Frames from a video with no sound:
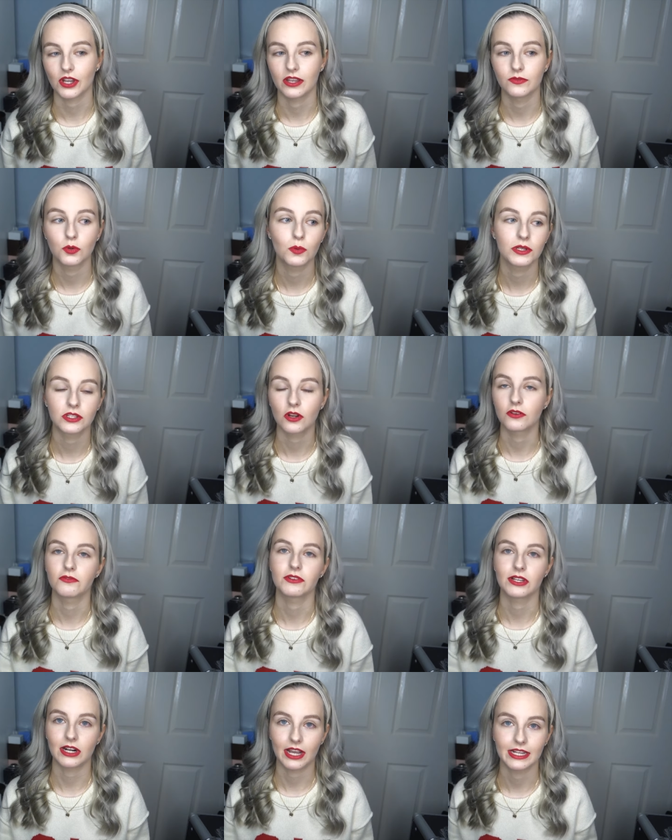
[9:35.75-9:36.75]
I've always gone
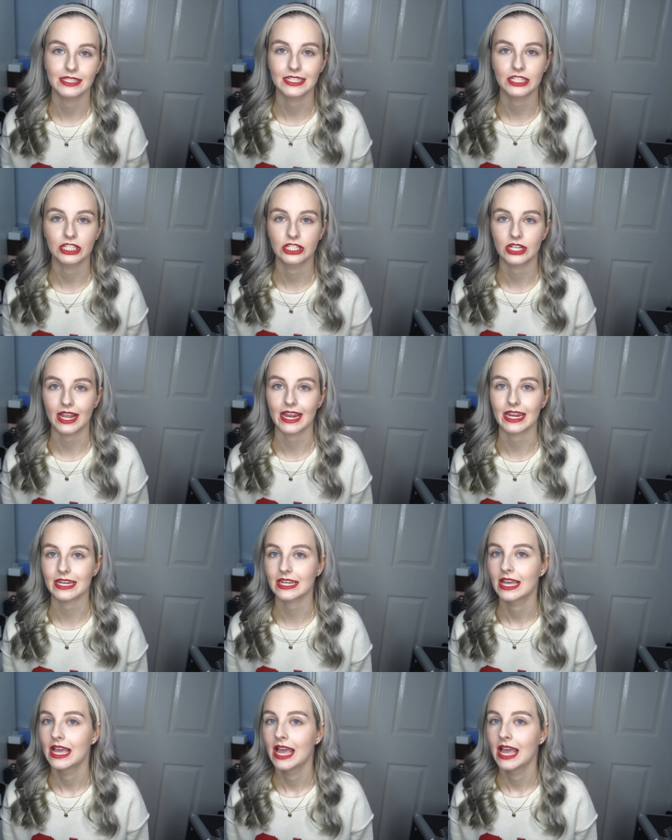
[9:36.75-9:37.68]
for the lightest shade